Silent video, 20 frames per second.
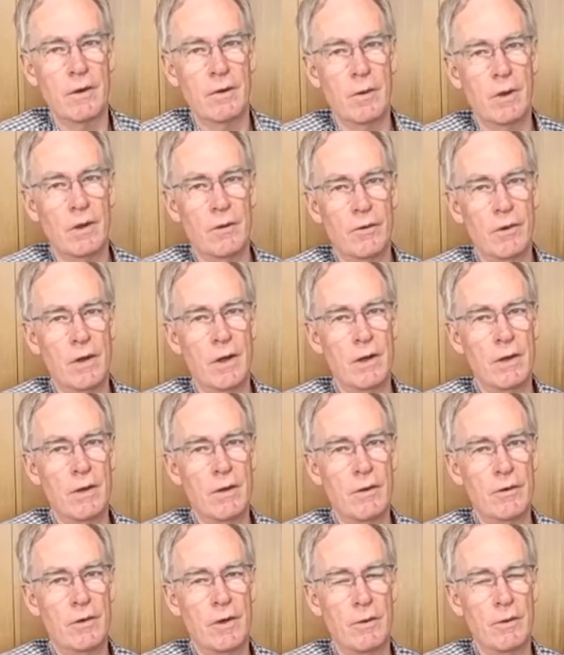
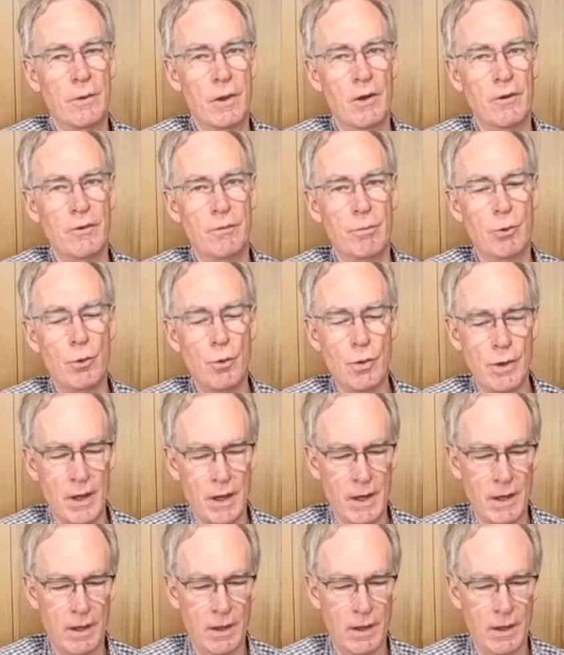Queensland-New South Wales border